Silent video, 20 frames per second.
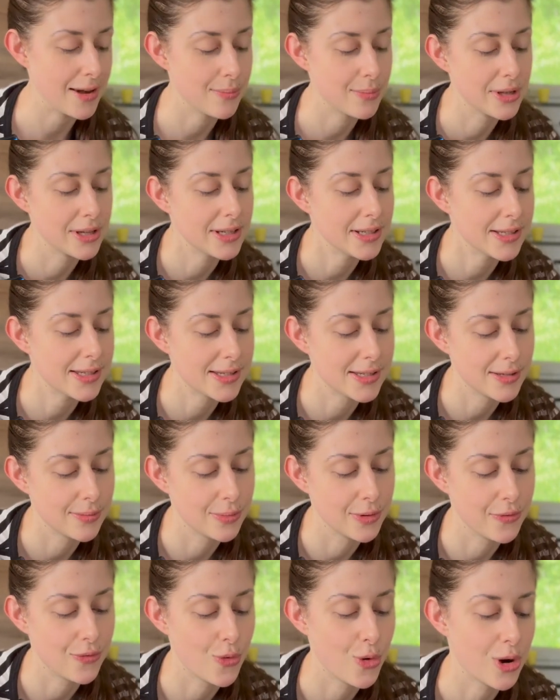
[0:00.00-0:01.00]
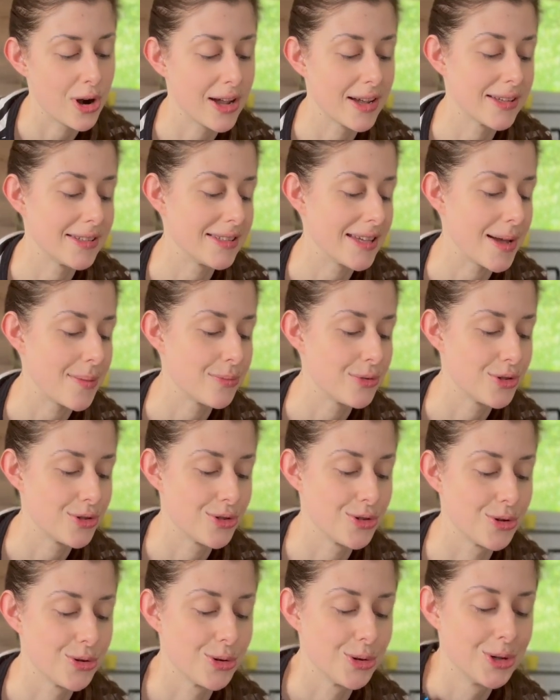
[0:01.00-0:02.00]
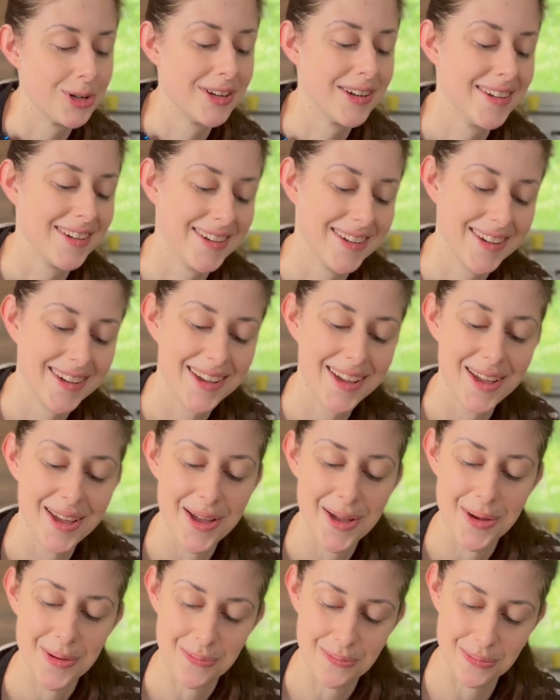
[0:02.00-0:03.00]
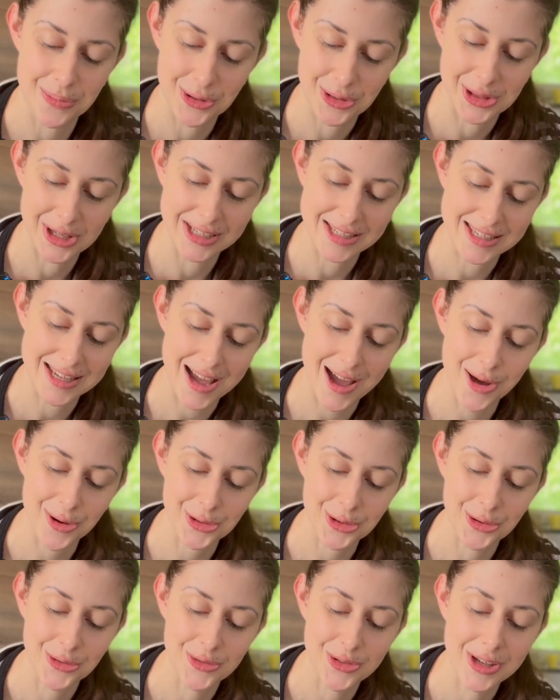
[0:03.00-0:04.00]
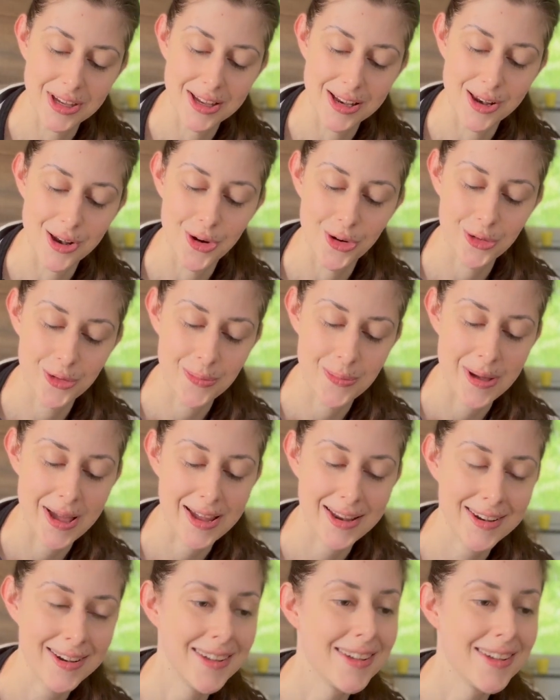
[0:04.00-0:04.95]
minutes before I attempt to put this out of the loaf pan,